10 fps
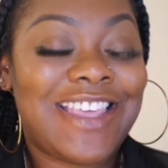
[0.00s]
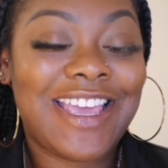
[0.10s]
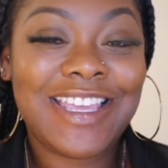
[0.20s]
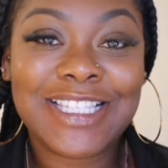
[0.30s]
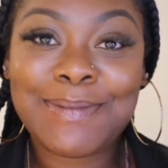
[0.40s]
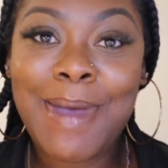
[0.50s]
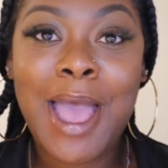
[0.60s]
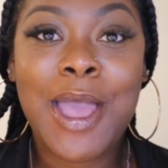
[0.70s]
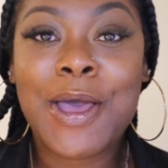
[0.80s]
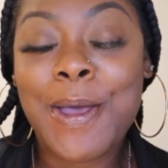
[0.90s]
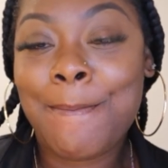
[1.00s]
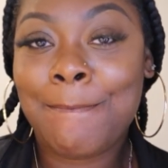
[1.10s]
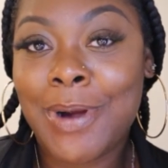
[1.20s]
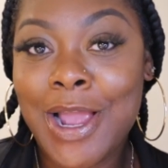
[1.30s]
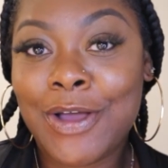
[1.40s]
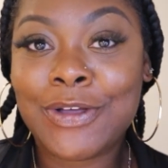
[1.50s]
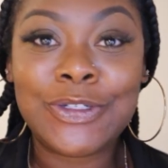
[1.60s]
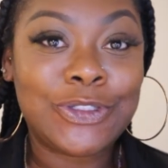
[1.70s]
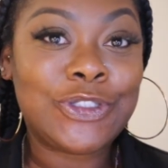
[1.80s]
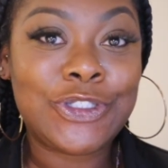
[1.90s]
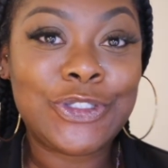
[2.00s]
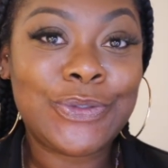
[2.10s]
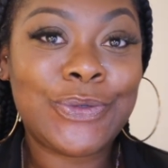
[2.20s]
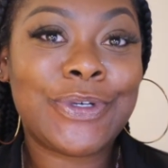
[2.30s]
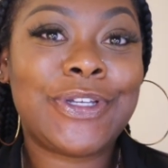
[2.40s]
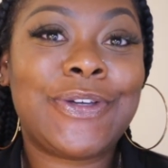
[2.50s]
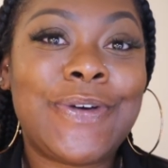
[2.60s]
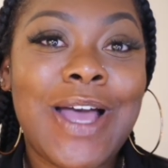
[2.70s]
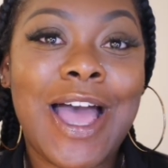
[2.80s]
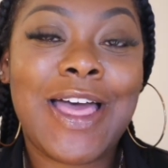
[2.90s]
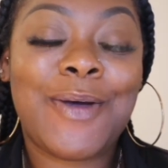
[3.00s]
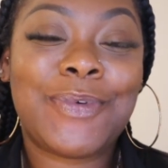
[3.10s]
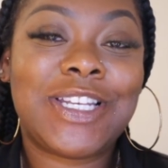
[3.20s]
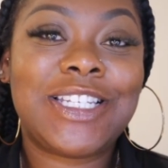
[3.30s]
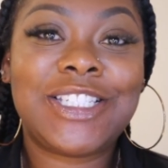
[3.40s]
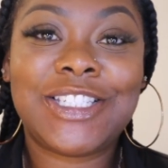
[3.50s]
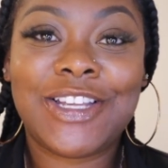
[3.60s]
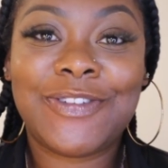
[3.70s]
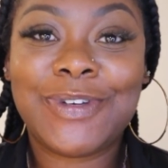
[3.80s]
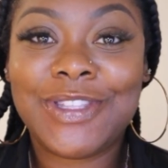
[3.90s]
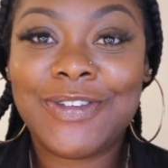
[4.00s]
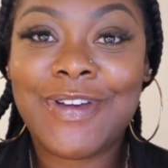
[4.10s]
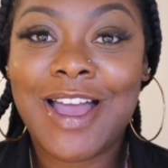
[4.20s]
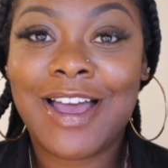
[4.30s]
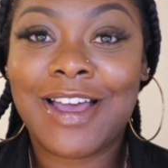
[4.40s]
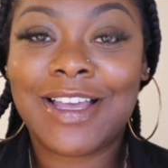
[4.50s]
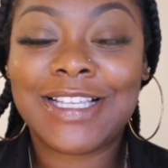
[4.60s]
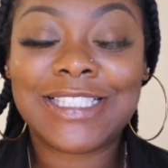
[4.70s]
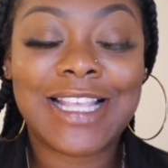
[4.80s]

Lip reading: that is my brow tutorial. I wanted to share with you guys.